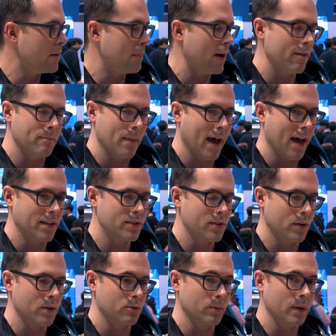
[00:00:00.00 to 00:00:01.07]
above, Matt.
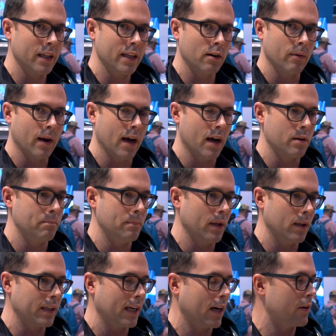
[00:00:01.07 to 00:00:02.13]
So it's really around
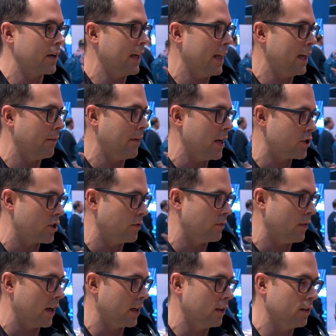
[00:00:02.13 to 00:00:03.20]
building out an innovation
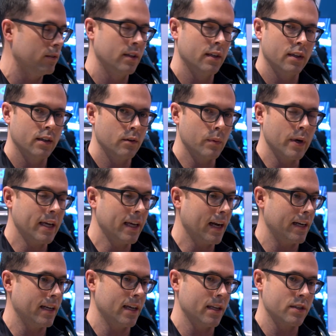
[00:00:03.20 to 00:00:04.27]
funnel. We get
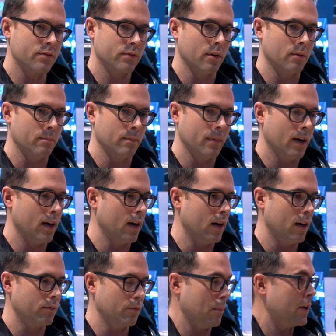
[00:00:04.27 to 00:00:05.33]
ideas from,
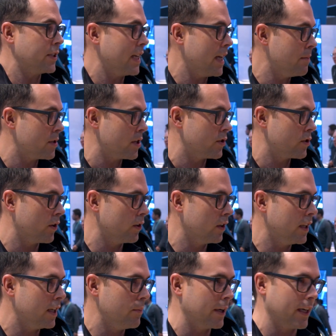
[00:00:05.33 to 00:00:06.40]
uh, from our teams
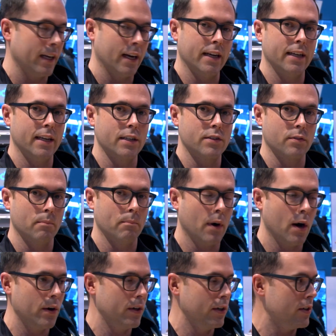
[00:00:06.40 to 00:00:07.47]
internally, we get ideas from
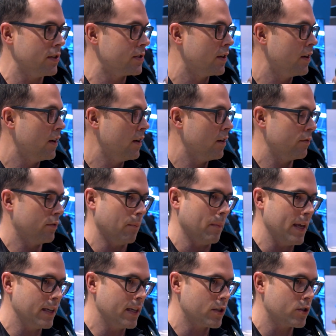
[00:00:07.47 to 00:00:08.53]
partners, from
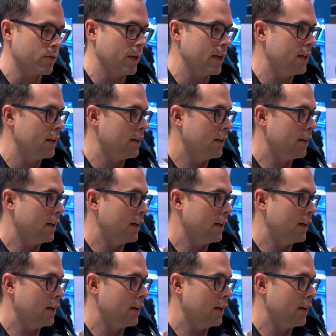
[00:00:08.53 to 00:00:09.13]
industry,